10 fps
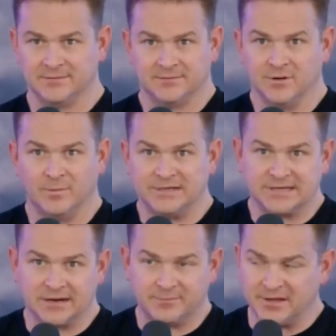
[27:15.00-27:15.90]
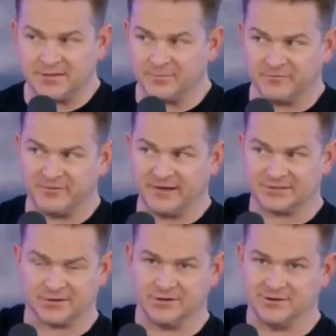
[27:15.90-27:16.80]
Nobody's going to be the
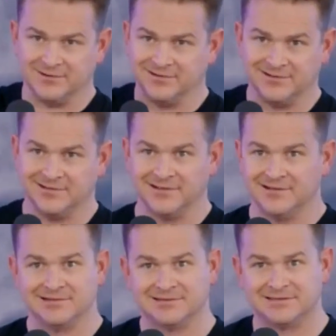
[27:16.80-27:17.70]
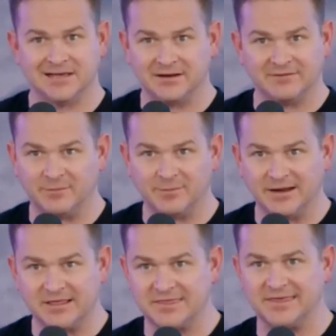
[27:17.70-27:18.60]
professor telling everybody
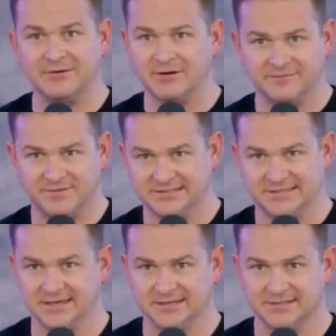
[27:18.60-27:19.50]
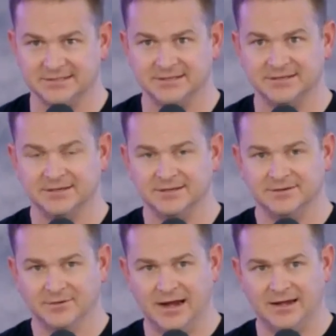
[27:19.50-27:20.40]
the theory of these things,
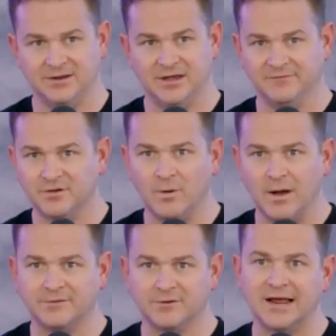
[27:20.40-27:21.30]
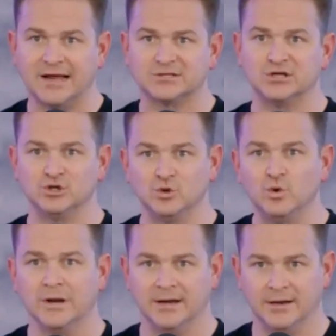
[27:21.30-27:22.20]
right? You have to go out there and actually
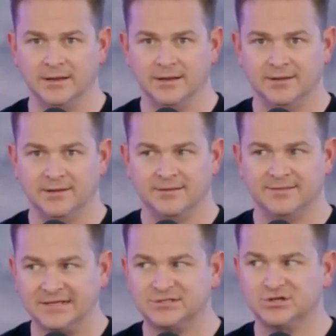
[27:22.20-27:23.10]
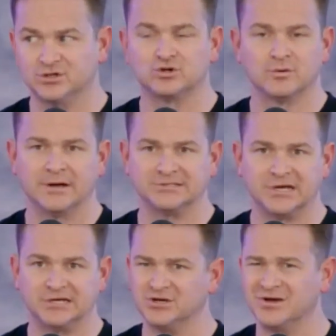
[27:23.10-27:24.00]
do it. That's your true
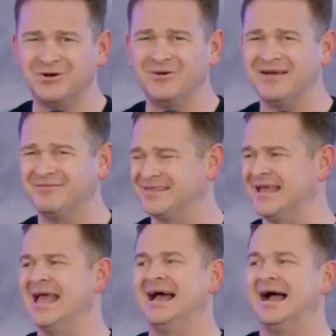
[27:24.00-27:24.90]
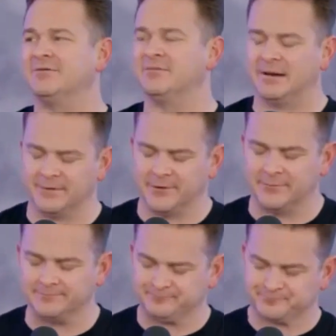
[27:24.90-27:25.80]
education. You can know everything. I remember
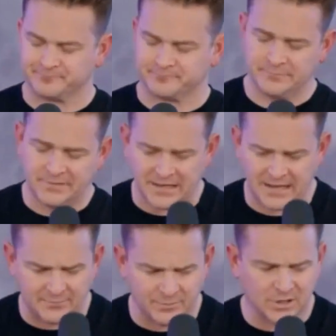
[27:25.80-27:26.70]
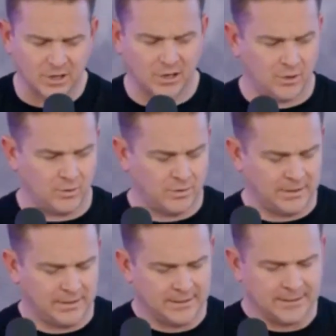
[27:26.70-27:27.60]
I would go,
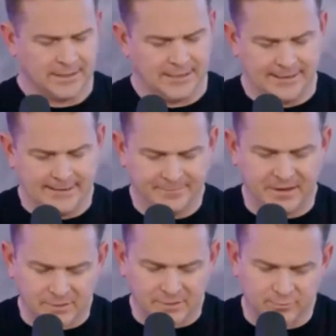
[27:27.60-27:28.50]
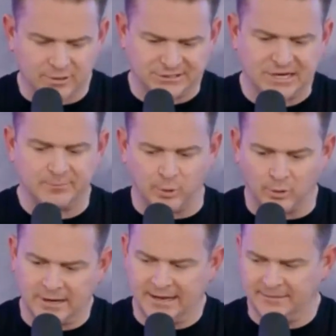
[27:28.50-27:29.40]
I read Rich Dad Poor
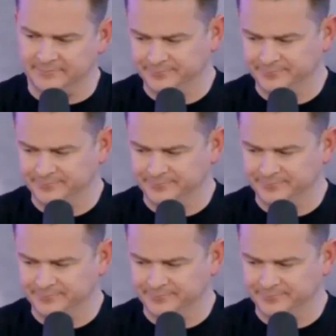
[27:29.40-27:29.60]
Dad